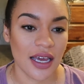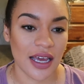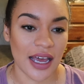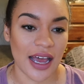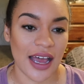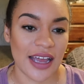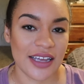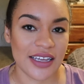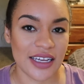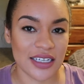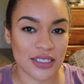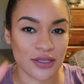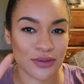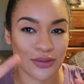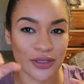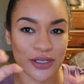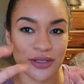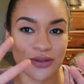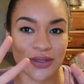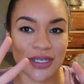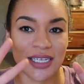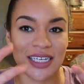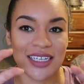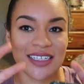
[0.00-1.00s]
I guess what
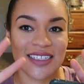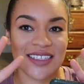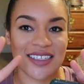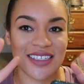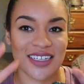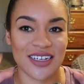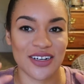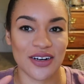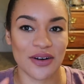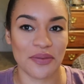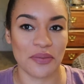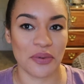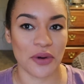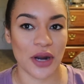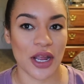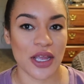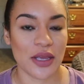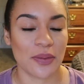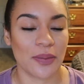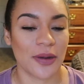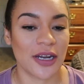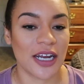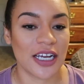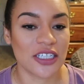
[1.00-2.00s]
you would consider a
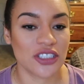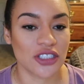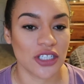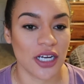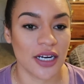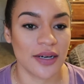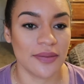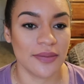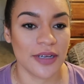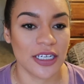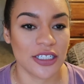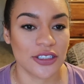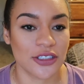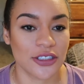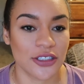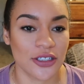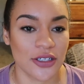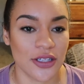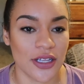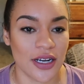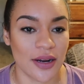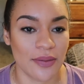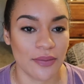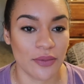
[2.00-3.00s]
break, but I try to make
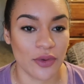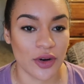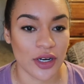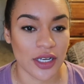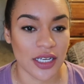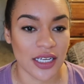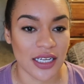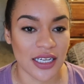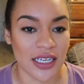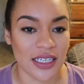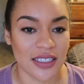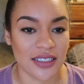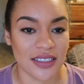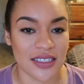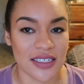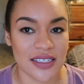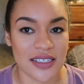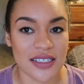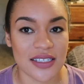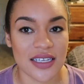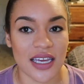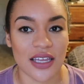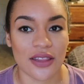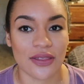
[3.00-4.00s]
sure that I'm working at
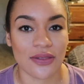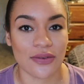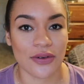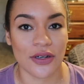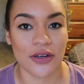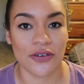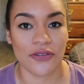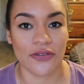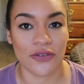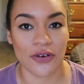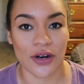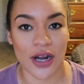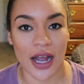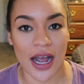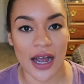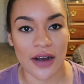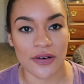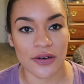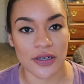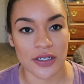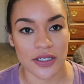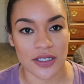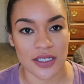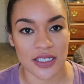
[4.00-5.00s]
least like three to four
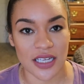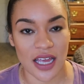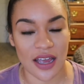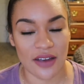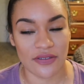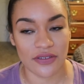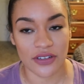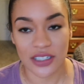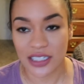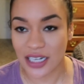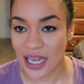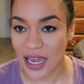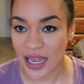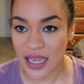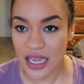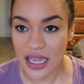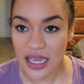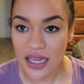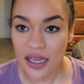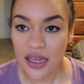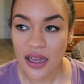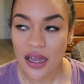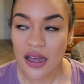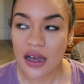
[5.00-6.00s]
hours every
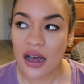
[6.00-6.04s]
night